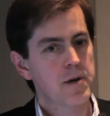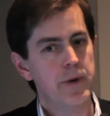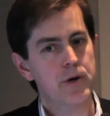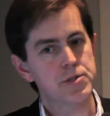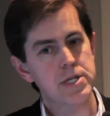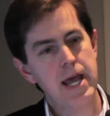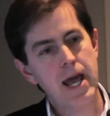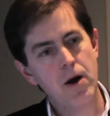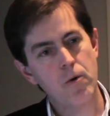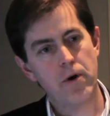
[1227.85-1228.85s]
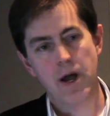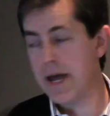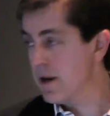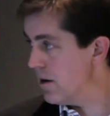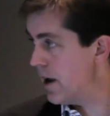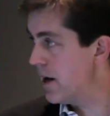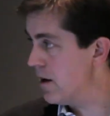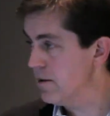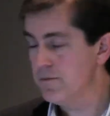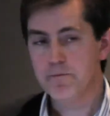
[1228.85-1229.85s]
because now, and
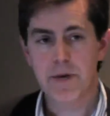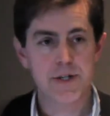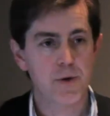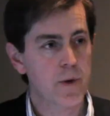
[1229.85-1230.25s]
I'll mention,